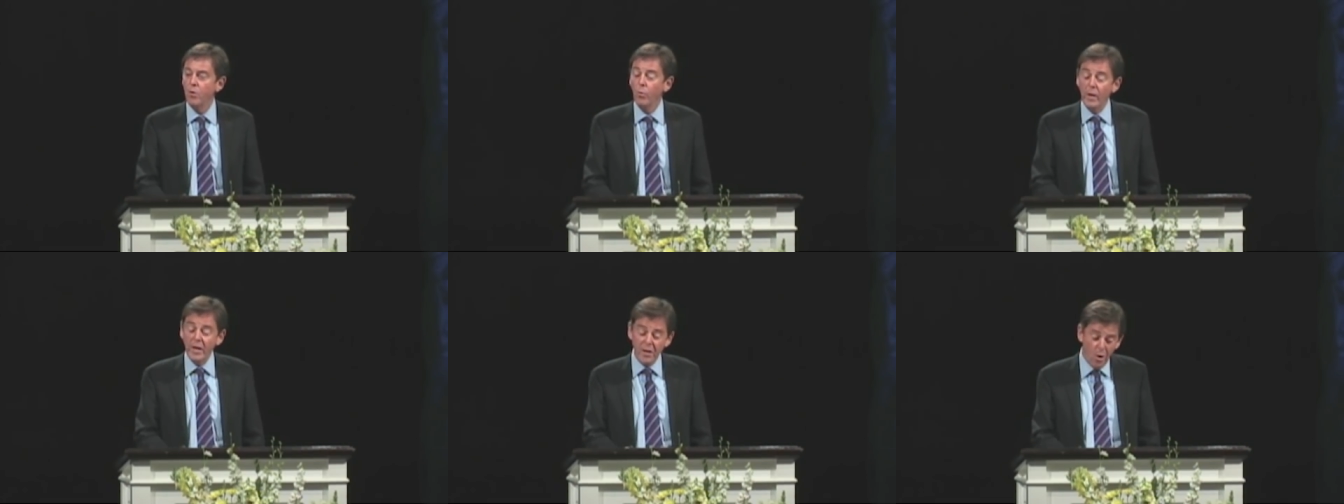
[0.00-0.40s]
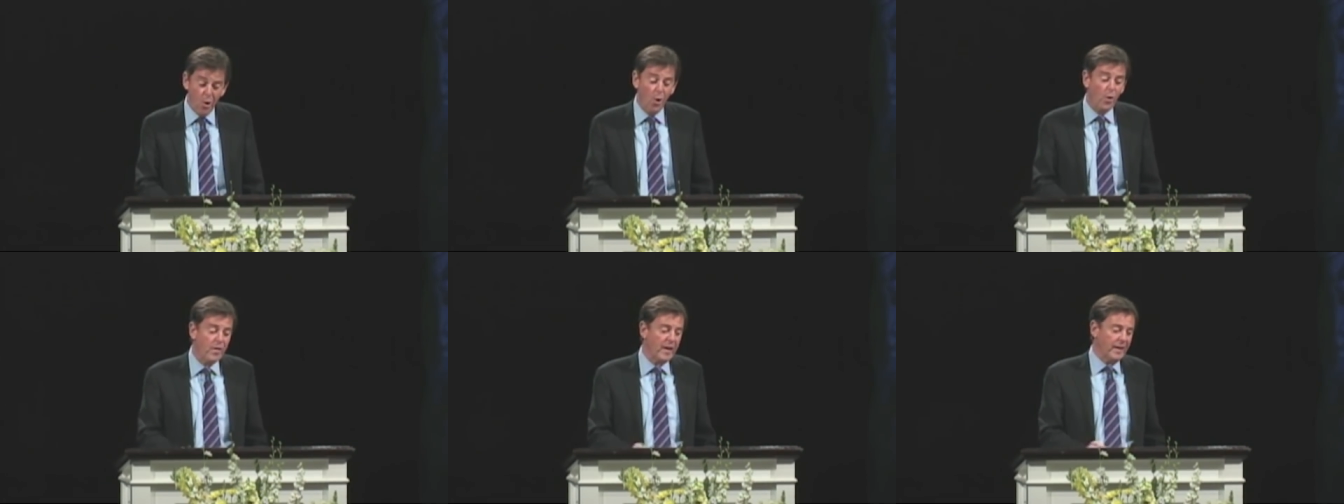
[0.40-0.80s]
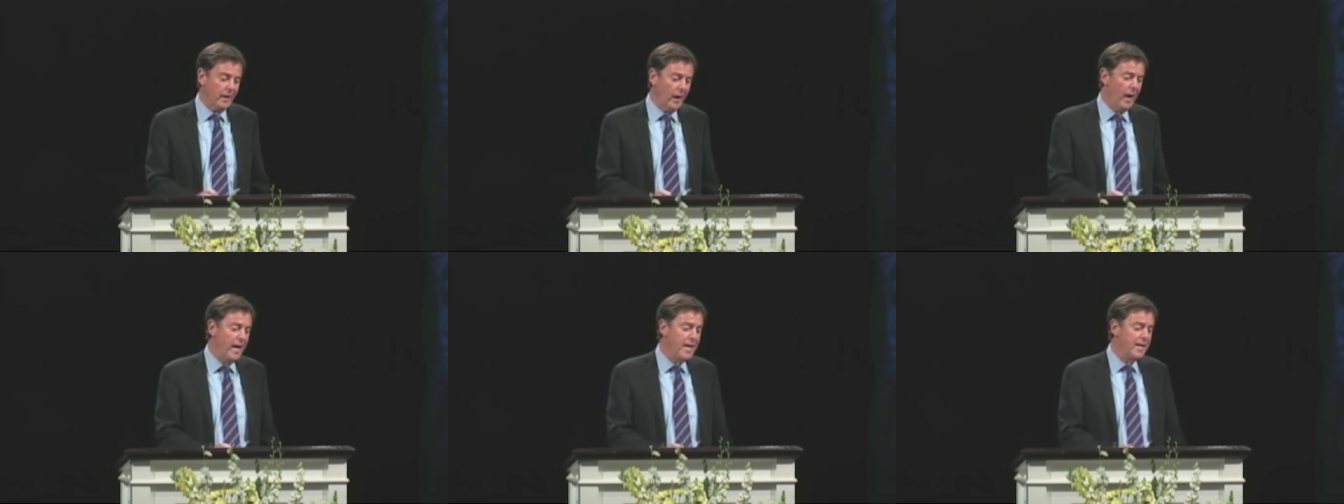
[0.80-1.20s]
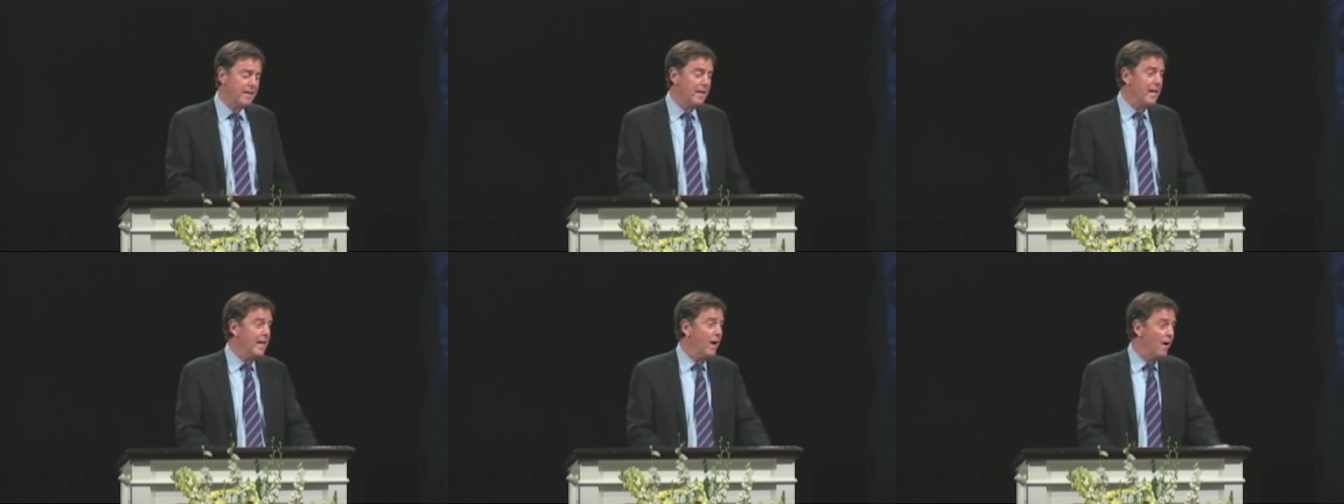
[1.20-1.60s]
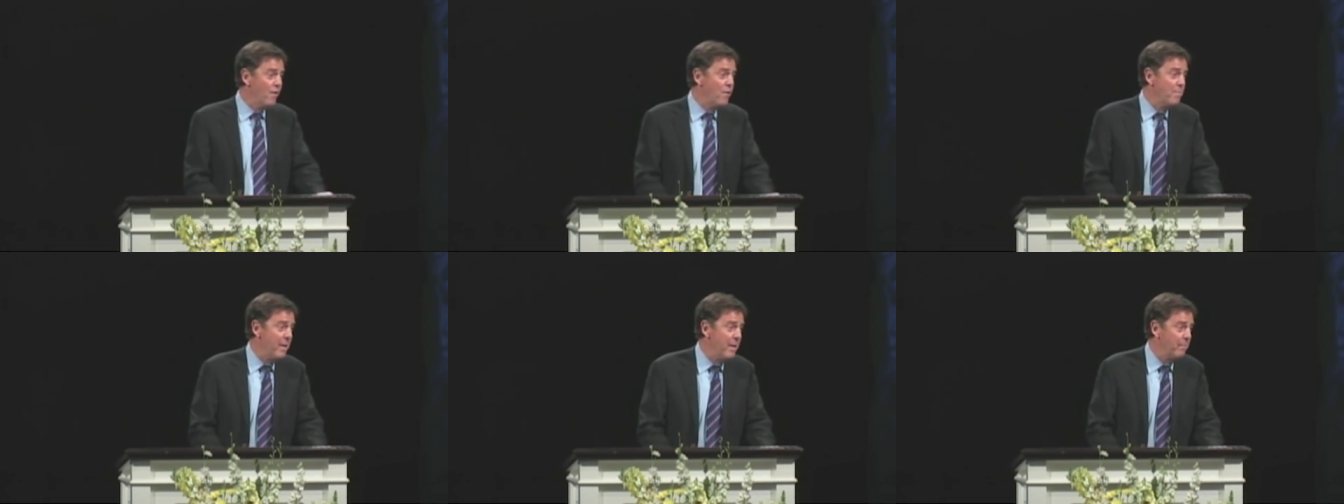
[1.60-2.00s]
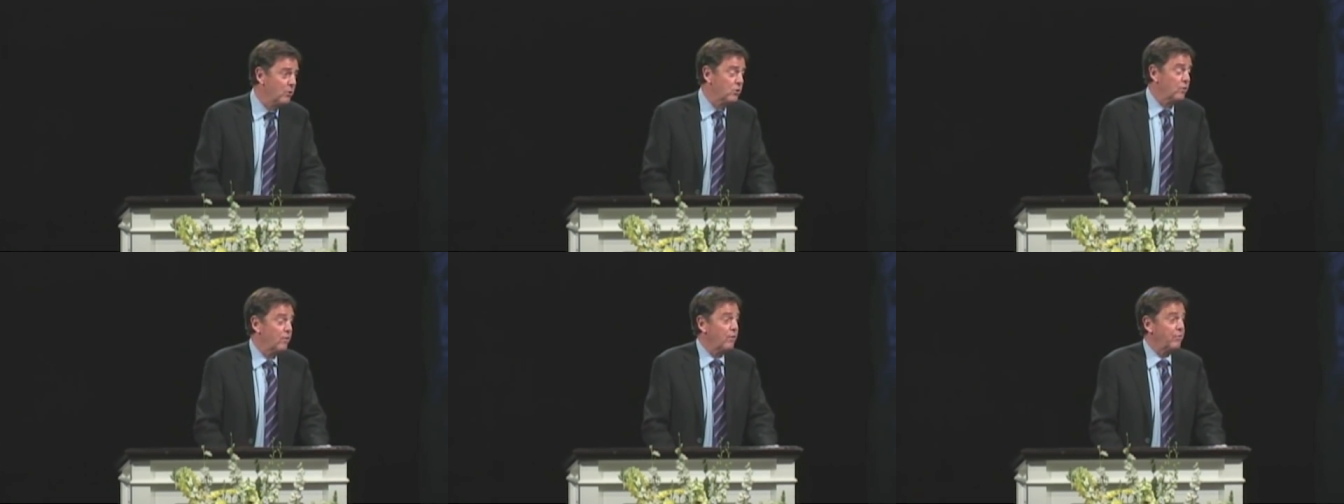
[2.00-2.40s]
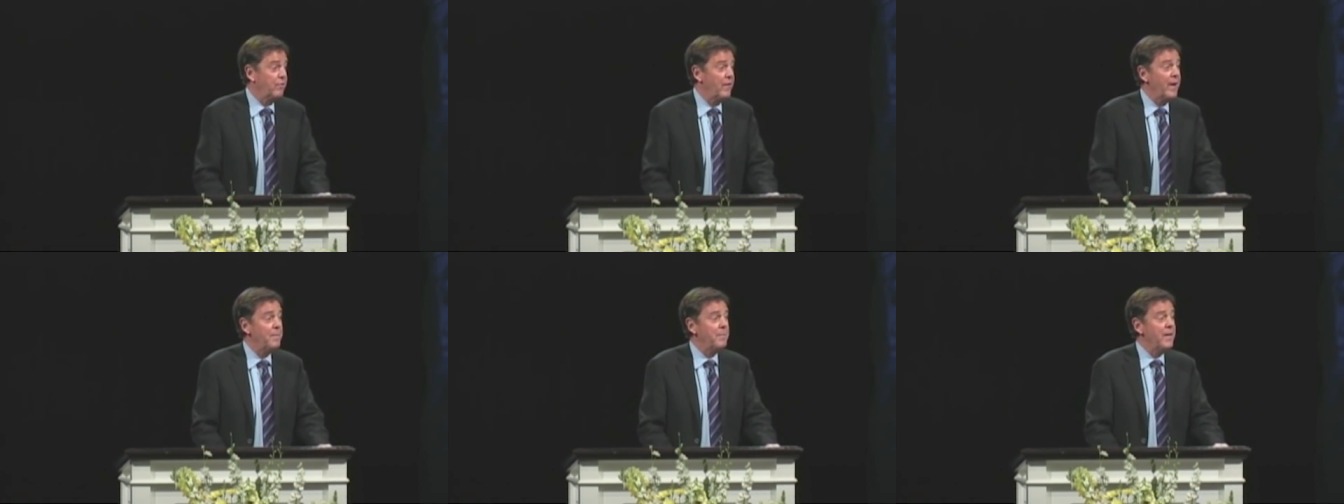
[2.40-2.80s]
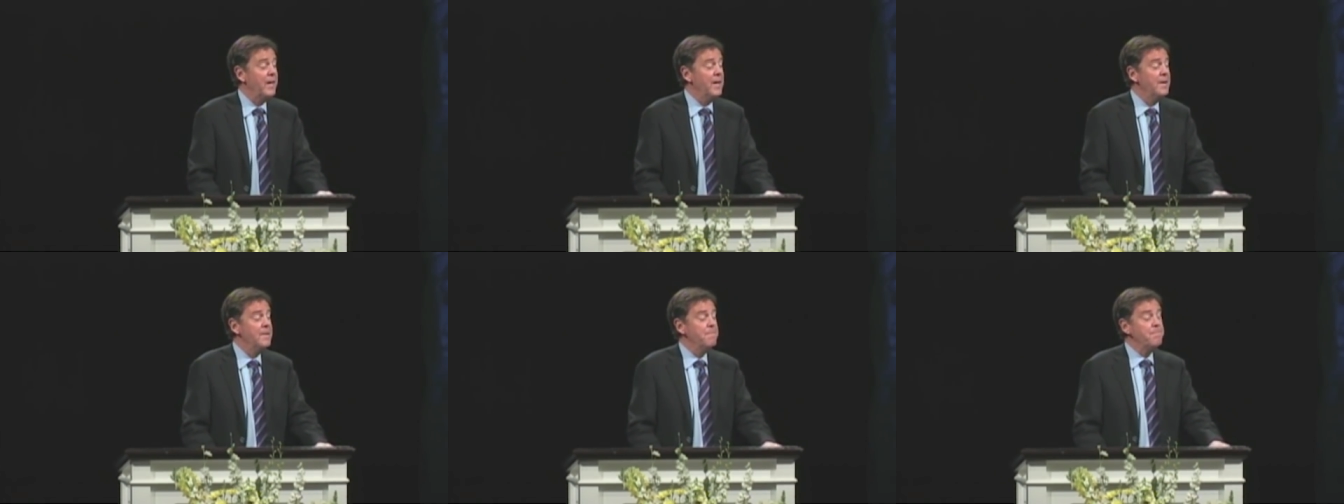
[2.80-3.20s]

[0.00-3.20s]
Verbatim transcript: We know that, like the other members of the family,